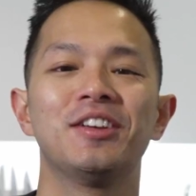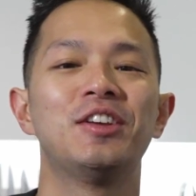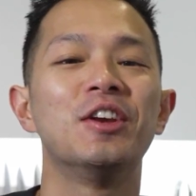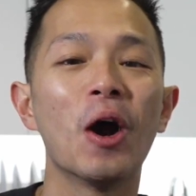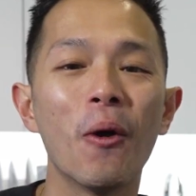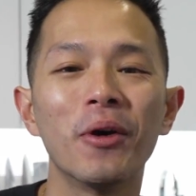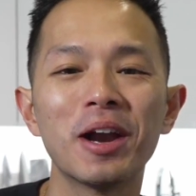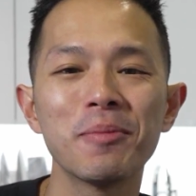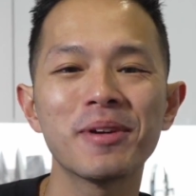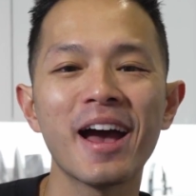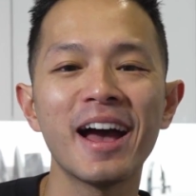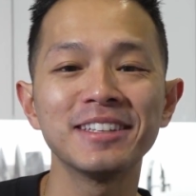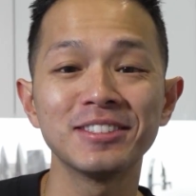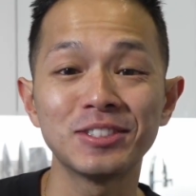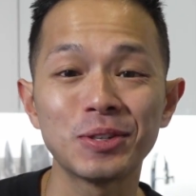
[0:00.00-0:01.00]
Yo, what up
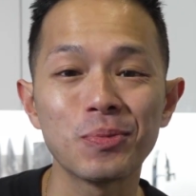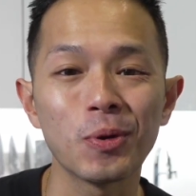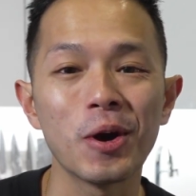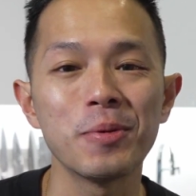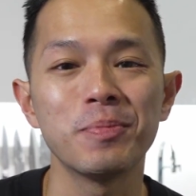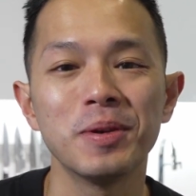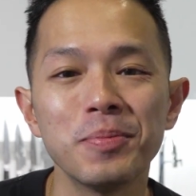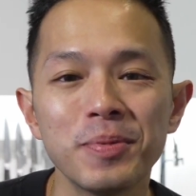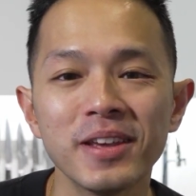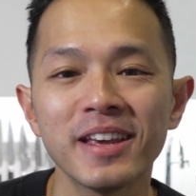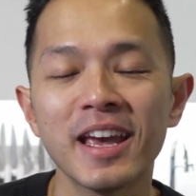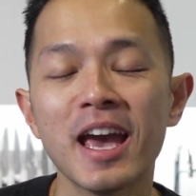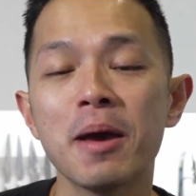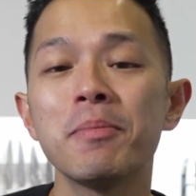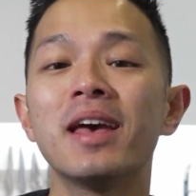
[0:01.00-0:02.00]
guys, it's your boy BP
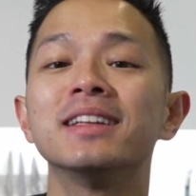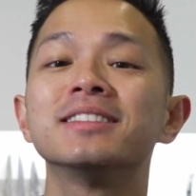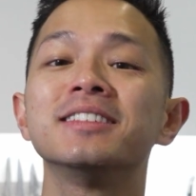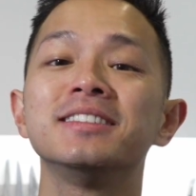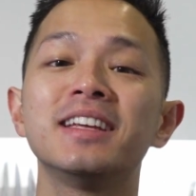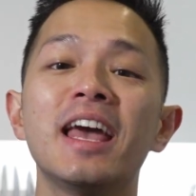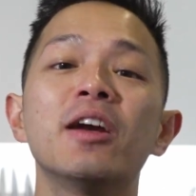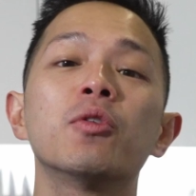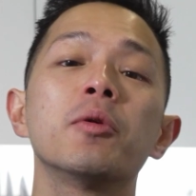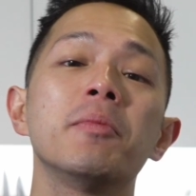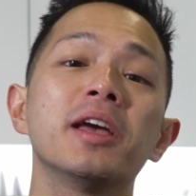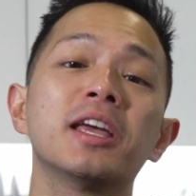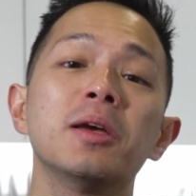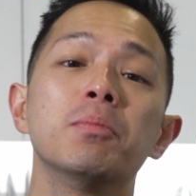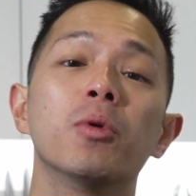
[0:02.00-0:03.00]
Ham, and today we're
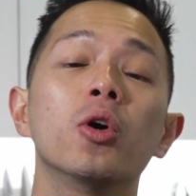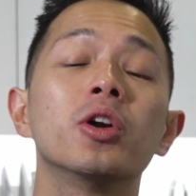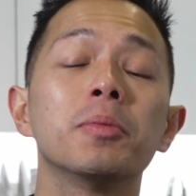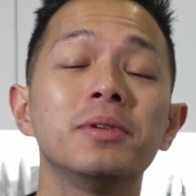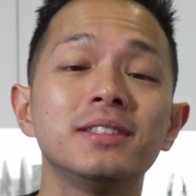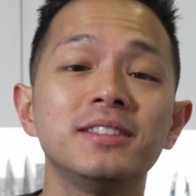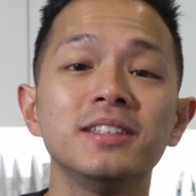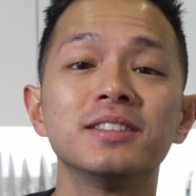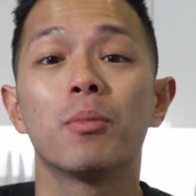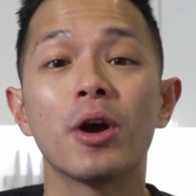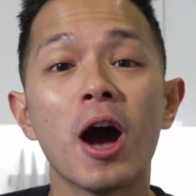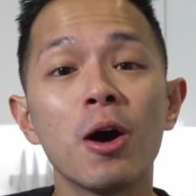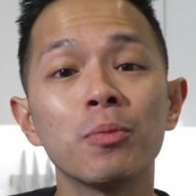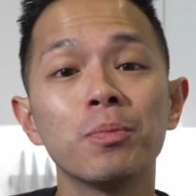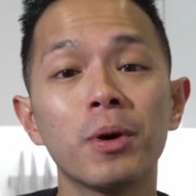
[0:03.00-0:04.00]
making Bon Appetit's
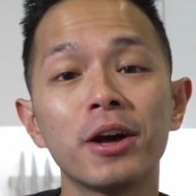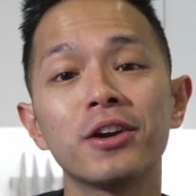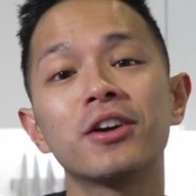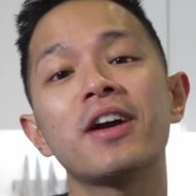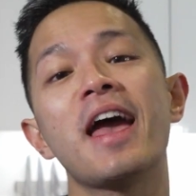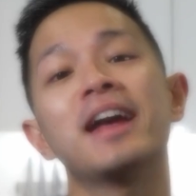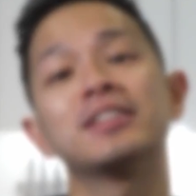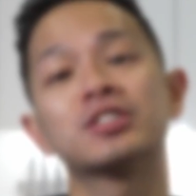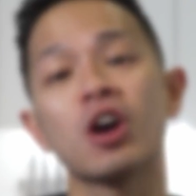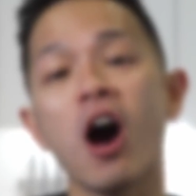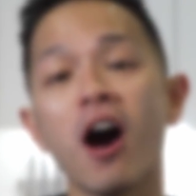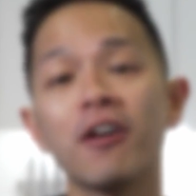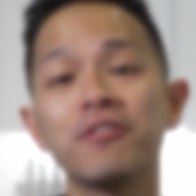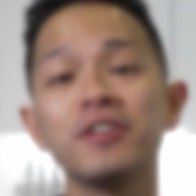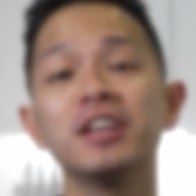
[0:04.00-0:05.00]
brown butter and
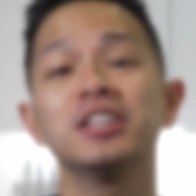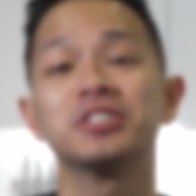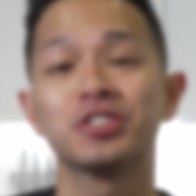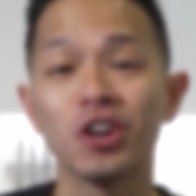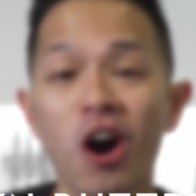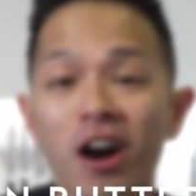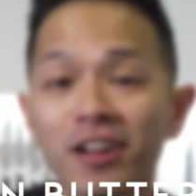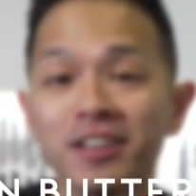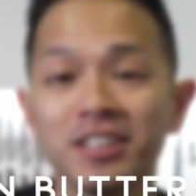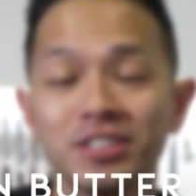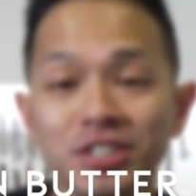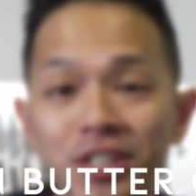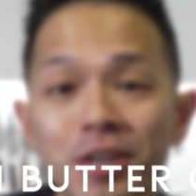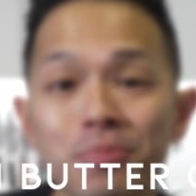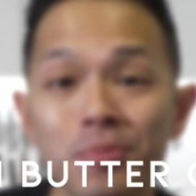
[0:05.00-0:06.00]
toffee chocolate
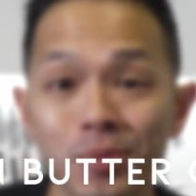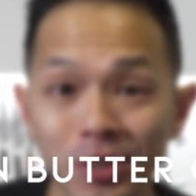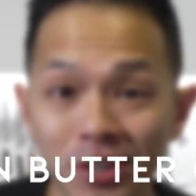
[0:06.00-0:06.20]
chip